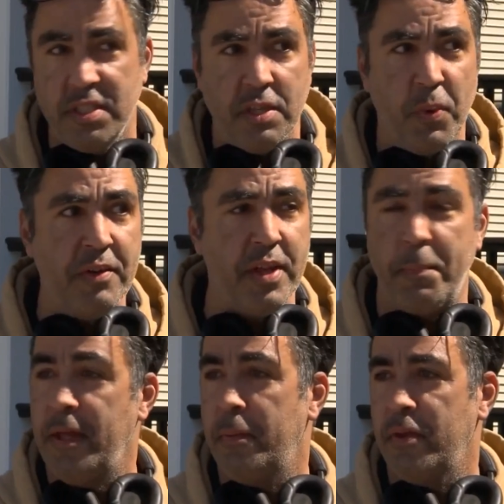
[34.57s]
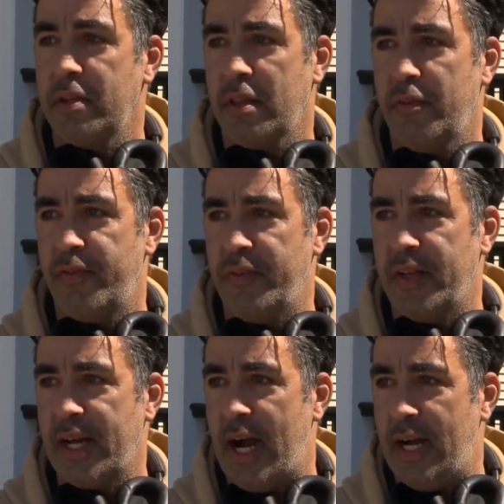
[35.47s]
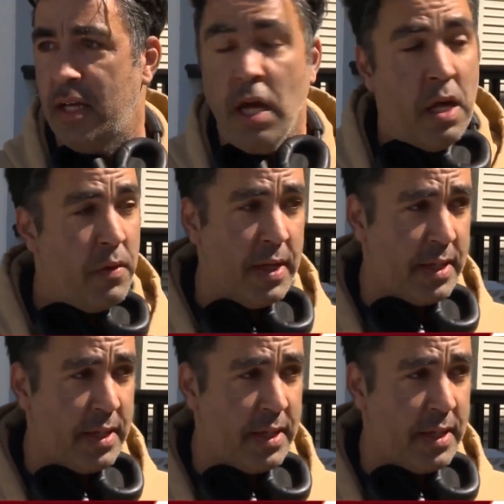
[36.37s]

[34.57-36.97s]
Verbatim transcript: He just waves at people. He's just a friendly guy. This